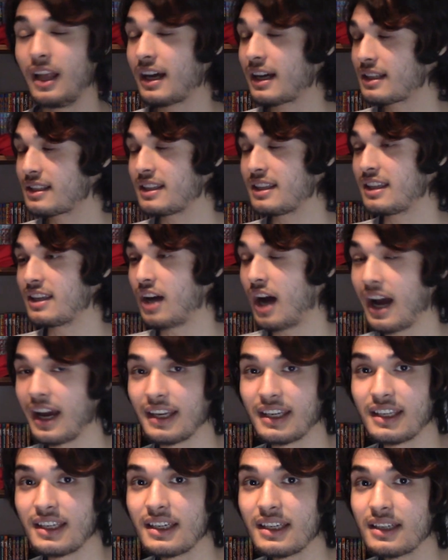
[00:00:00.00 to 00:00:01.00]
I said, the
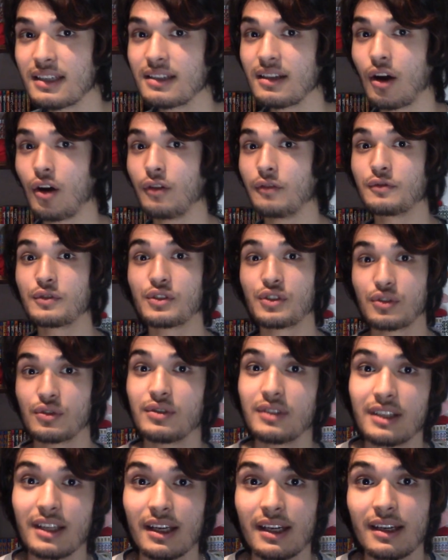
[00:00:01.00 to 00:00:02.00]
idea of
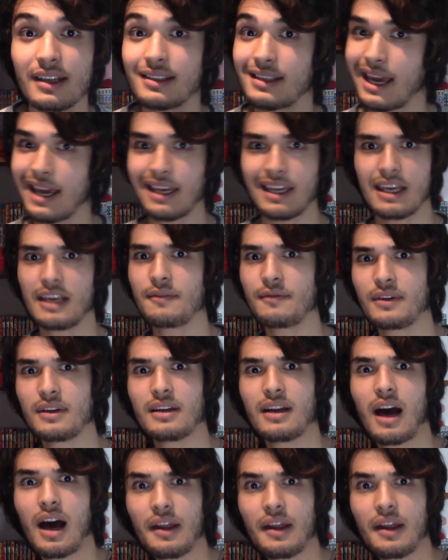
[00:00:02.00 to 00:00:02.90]
tsunderes and even